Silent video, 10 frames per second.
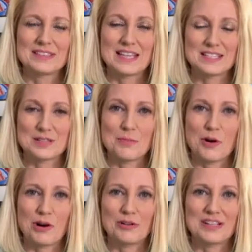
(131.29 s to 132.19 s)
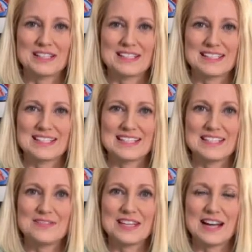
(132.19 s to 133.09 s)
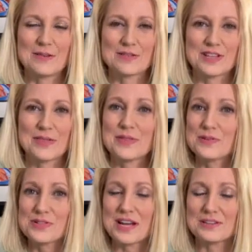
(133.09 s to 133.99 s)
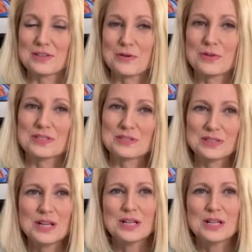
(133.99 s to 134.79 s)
late tomorrow and into the evening hours on Thursday. So it's